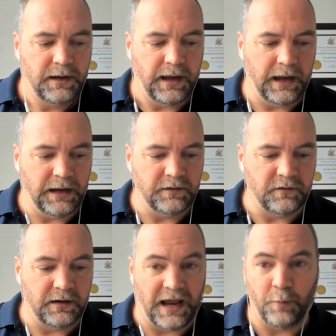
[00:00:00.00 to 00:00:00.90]

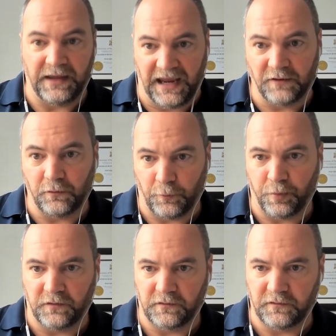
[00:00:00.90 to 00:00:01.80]
and how we handle their
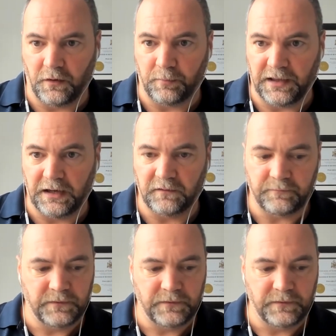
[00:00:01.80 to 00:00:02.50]
presence on our planet.